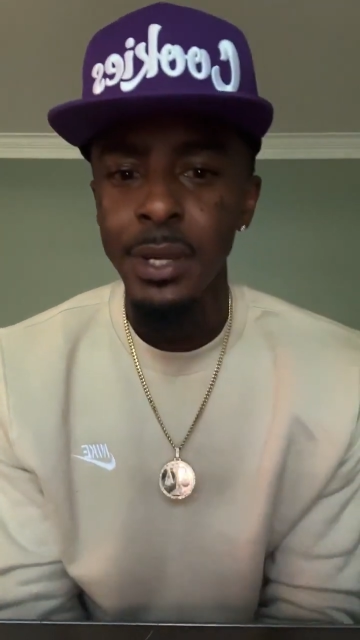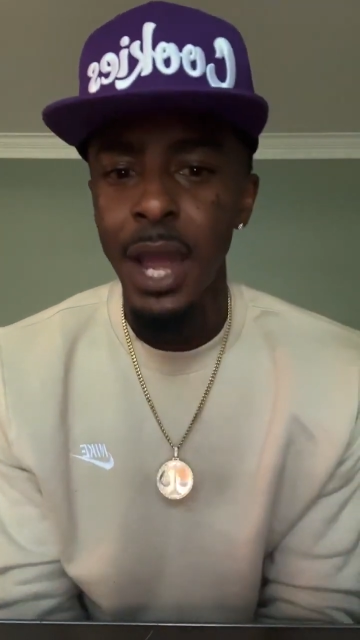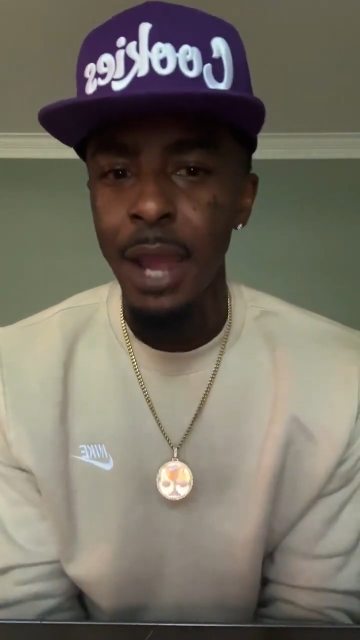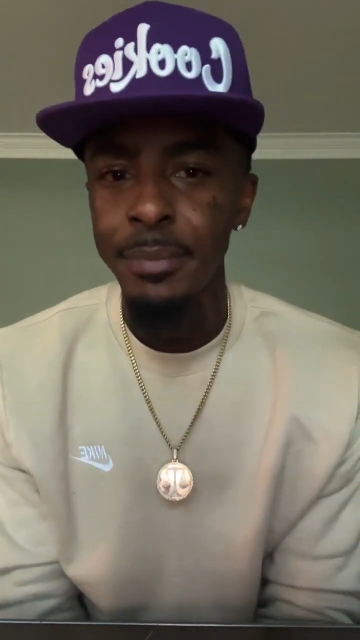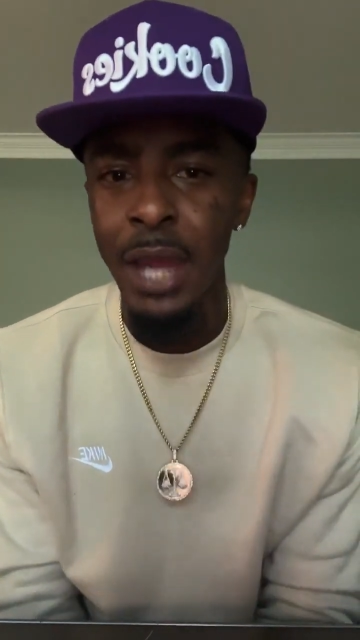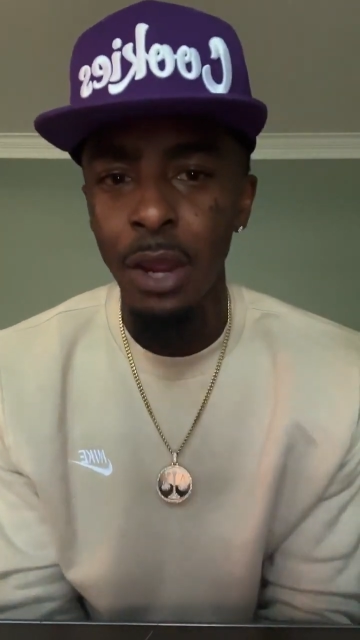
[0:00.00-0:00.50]

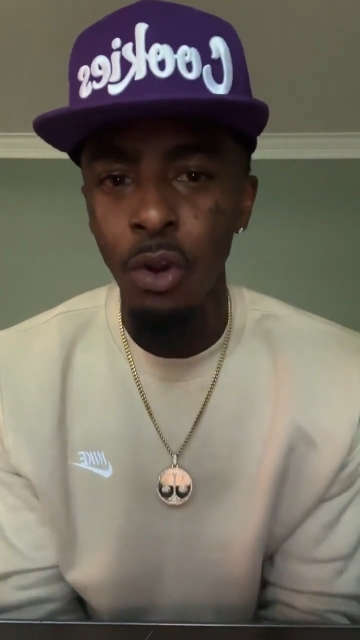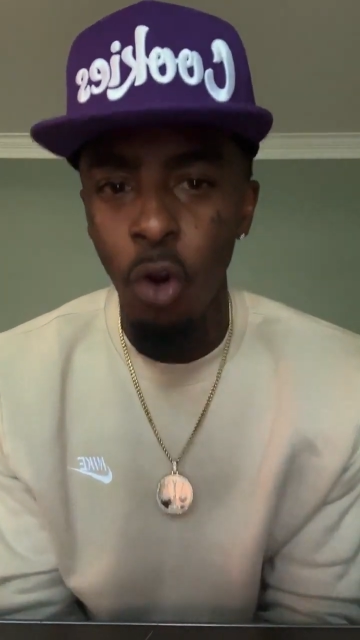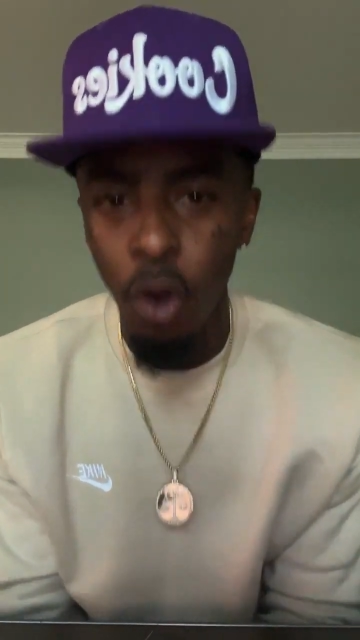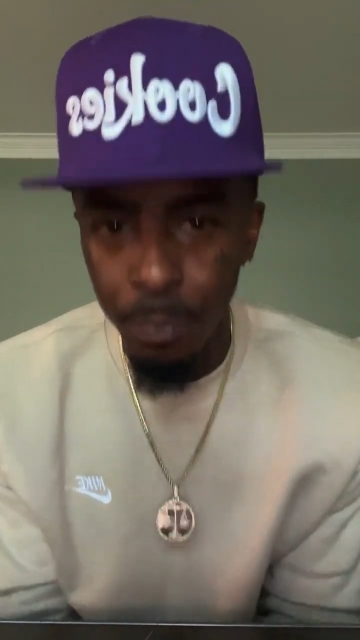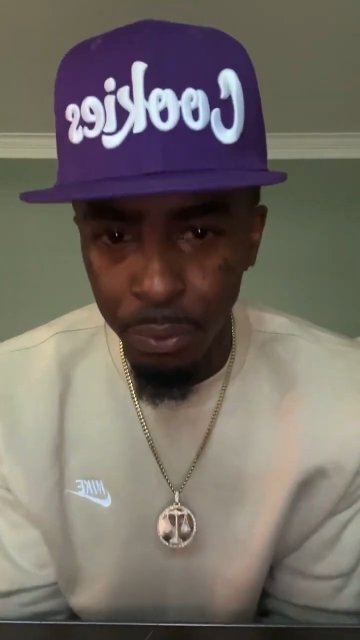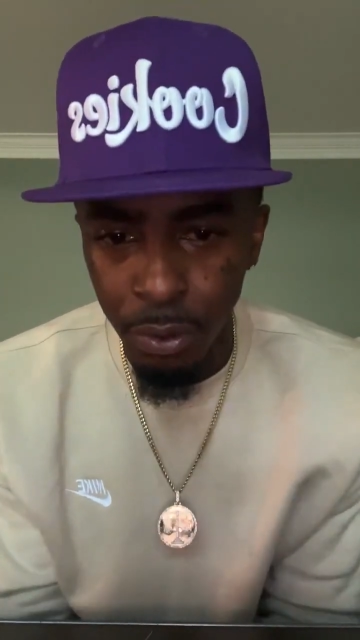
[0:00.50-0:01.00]
I'm not
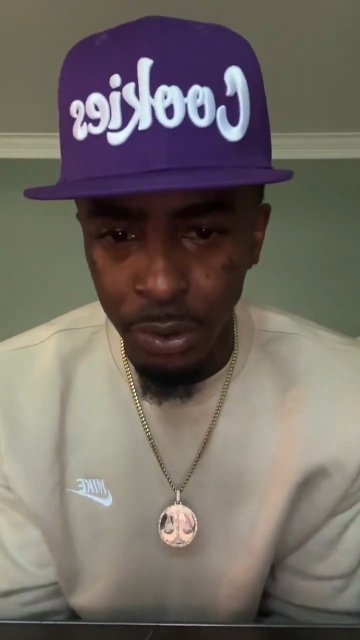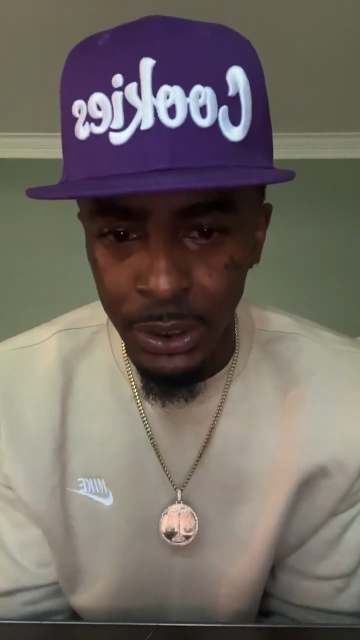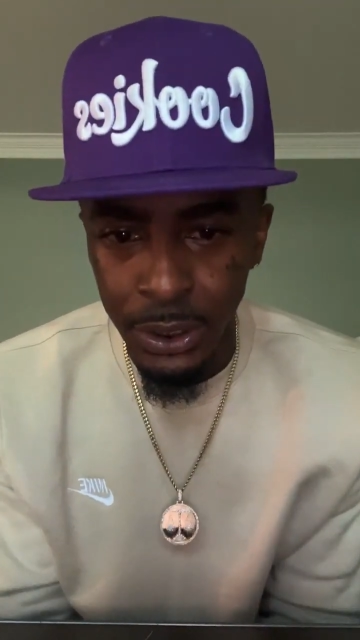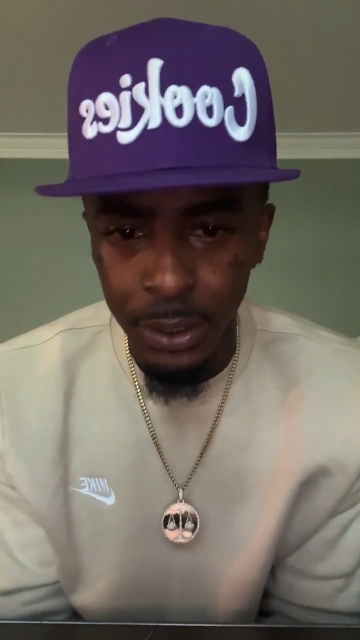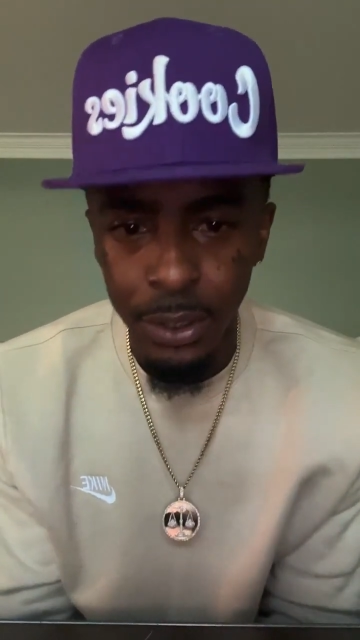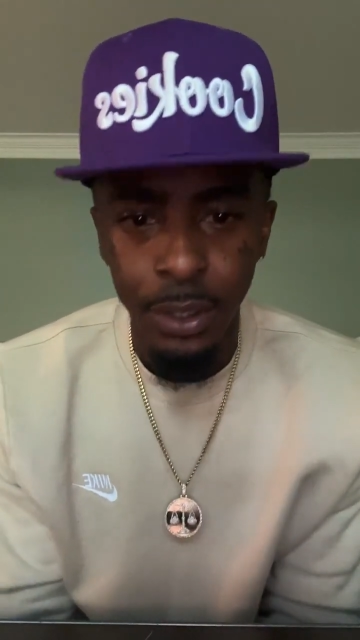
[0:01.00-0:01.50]

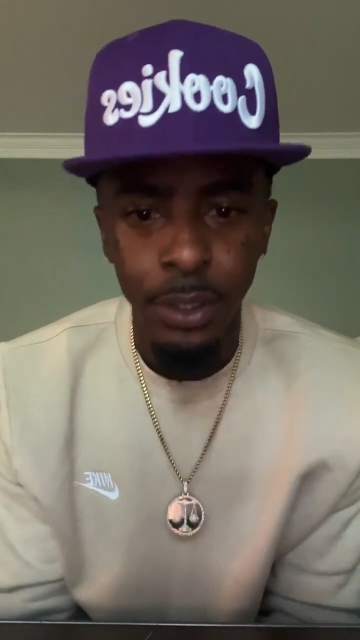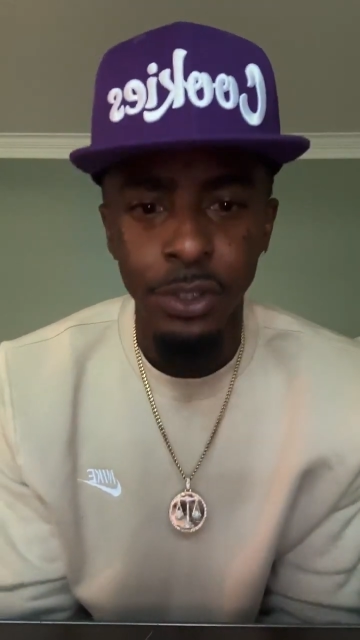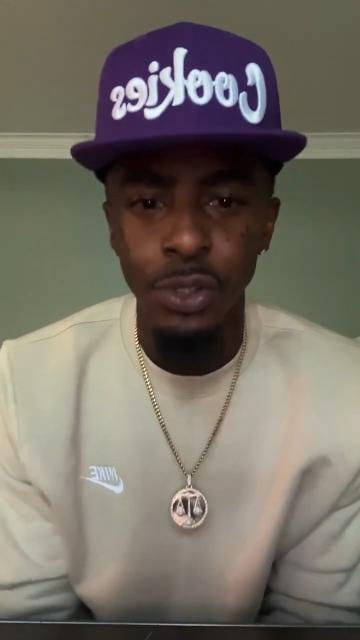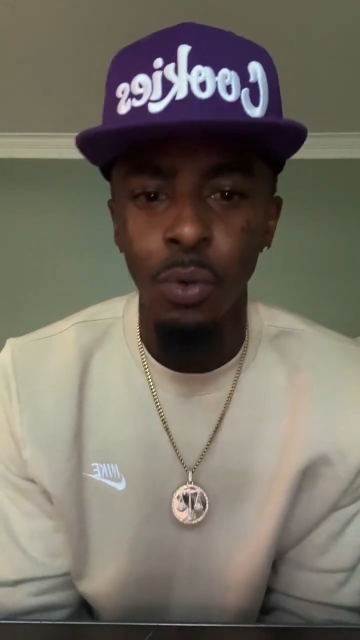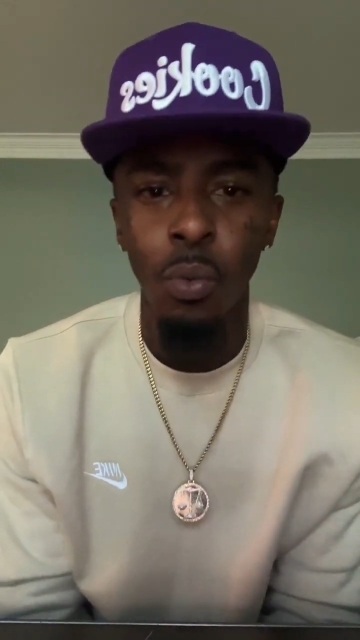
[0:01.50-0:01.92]
carpooling. So